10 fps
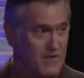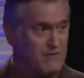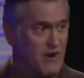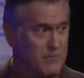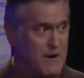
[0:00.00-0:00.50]

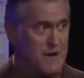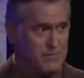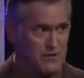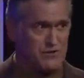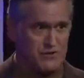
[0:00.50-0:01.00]
Very
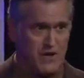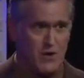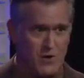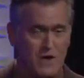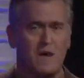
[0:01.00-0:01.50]
popular
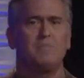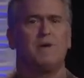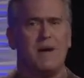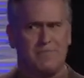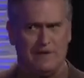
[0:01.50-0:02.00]
show,
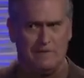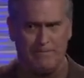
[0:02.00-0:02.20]
popular